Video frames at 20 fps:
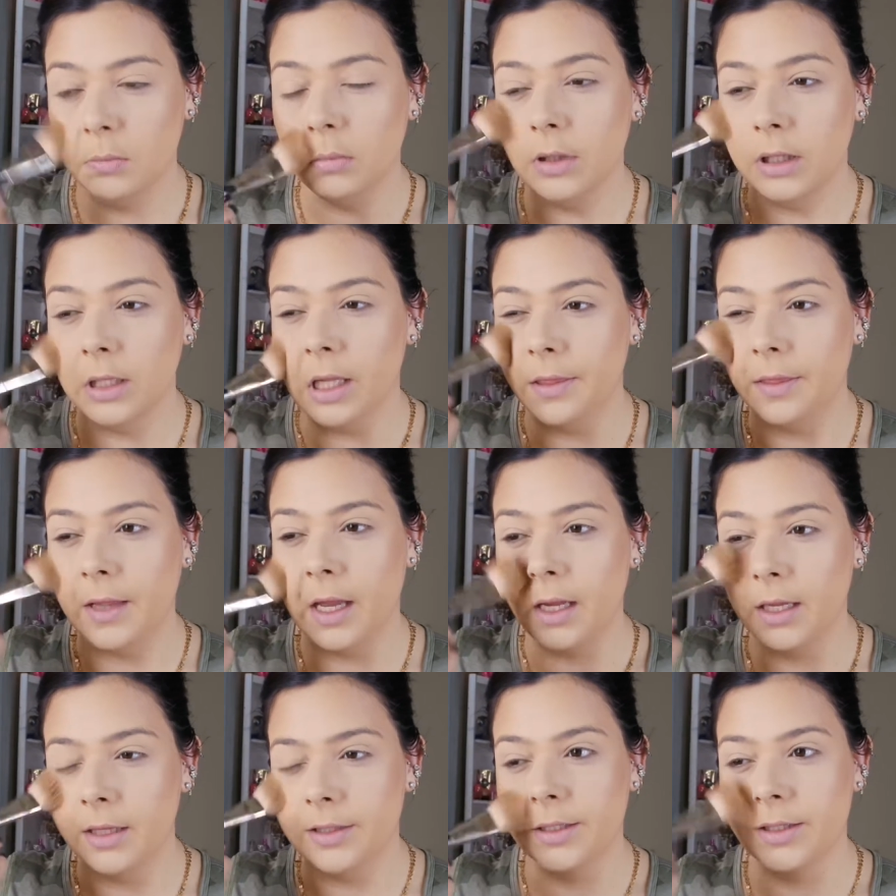blend
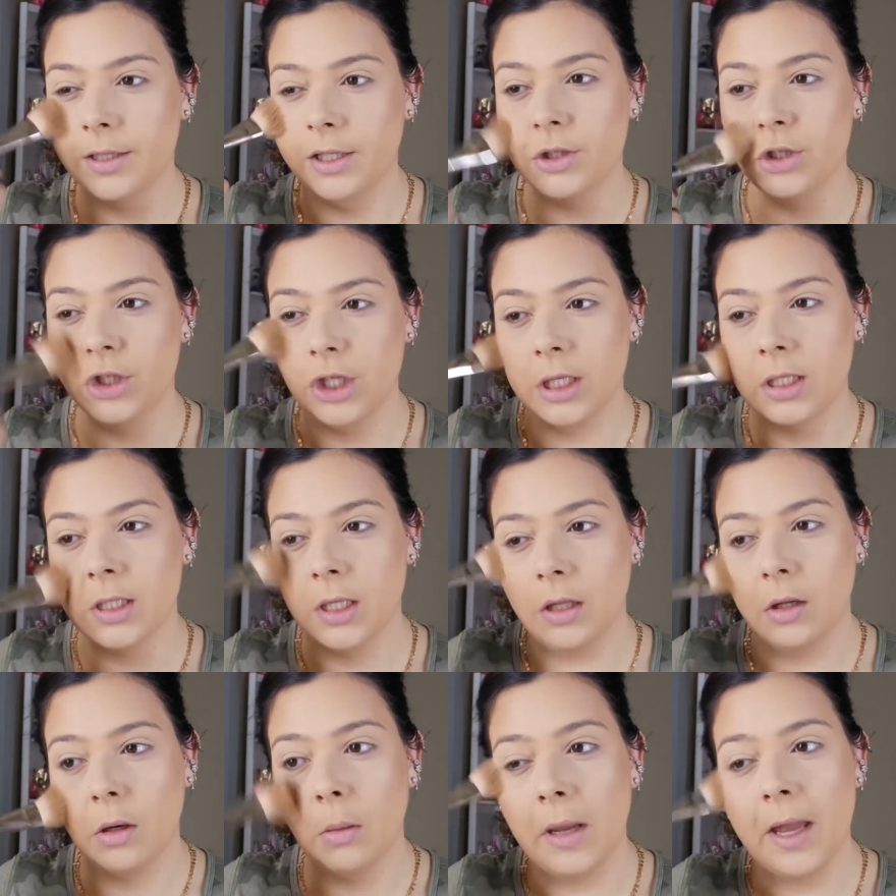that into the cheeks
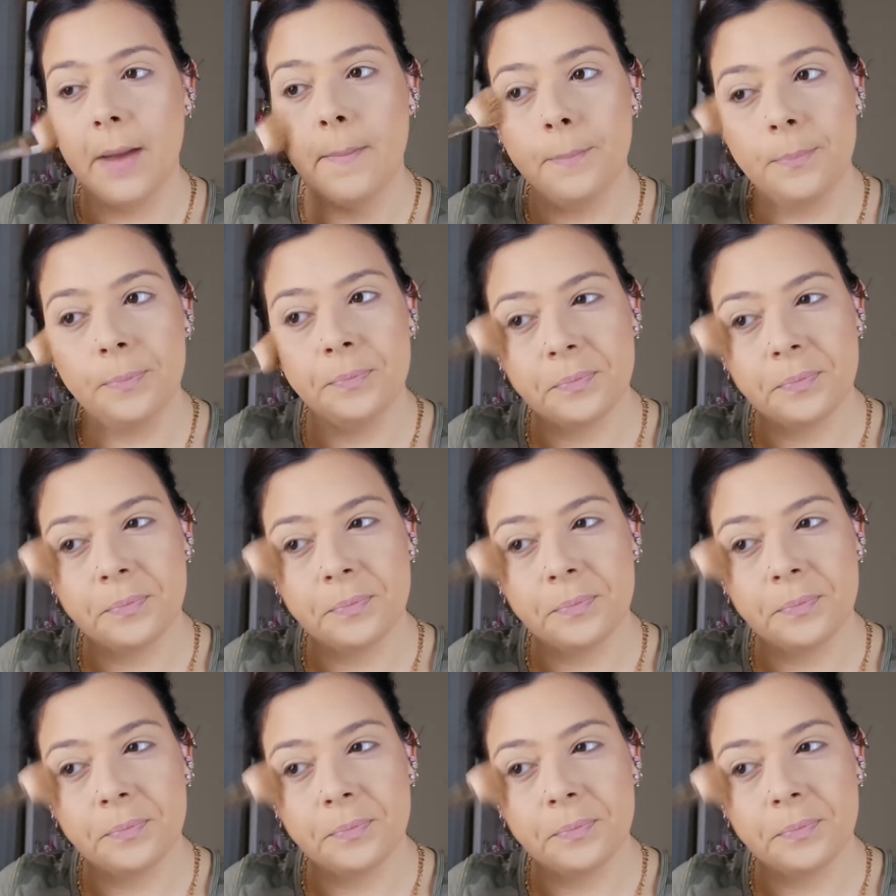a little bit.